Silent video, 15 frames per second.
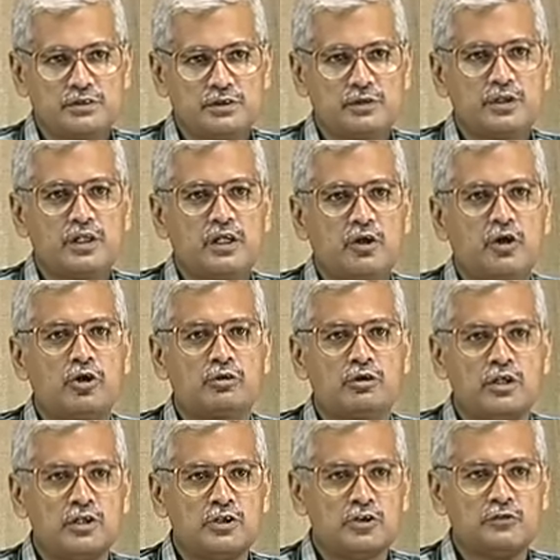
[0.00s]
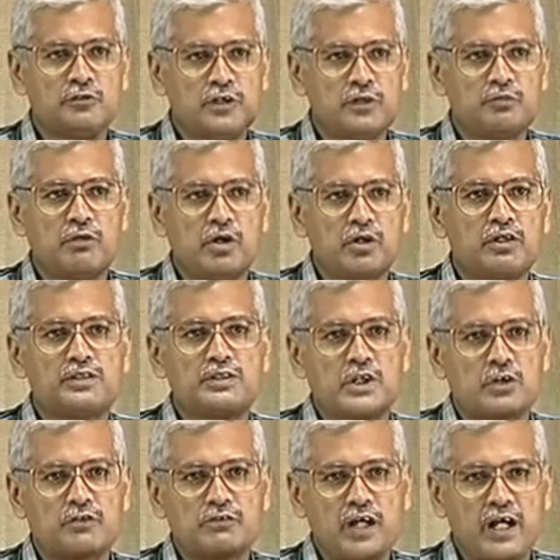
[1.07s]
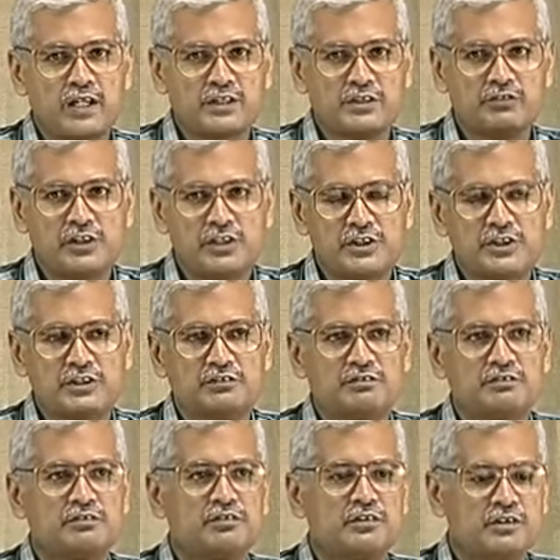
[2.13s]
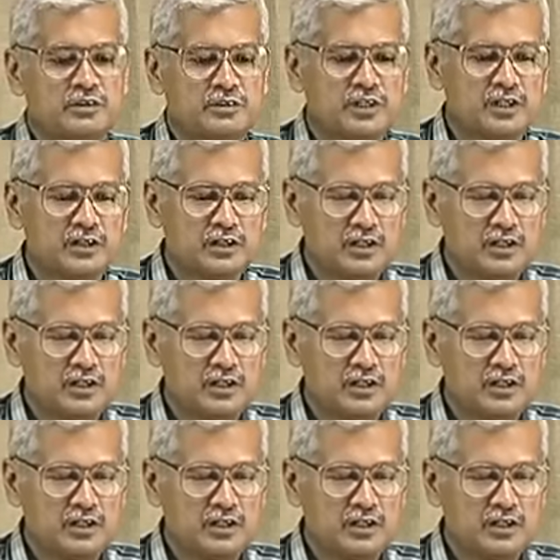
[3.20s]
okay, or different models of activation, okay.